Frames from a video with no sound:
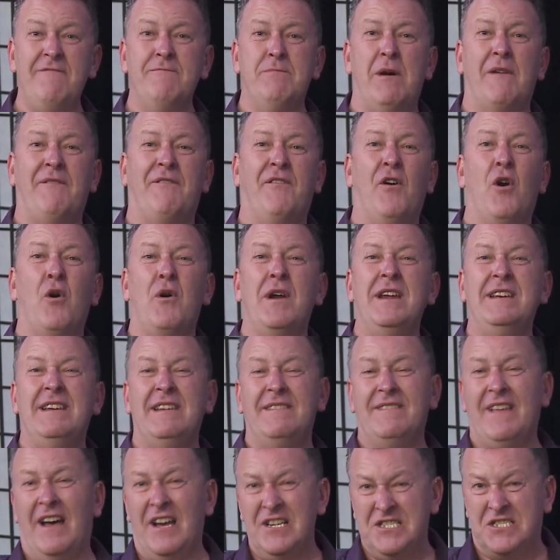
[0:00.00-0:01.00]
even before he
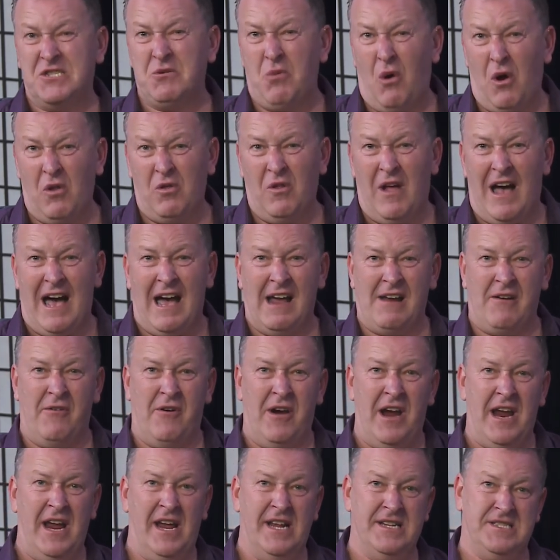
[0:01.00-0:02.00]
did those Swan
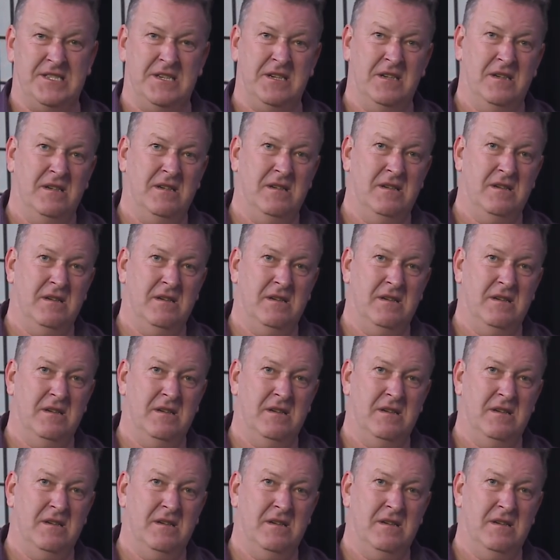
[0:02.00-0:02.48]
Lager ads.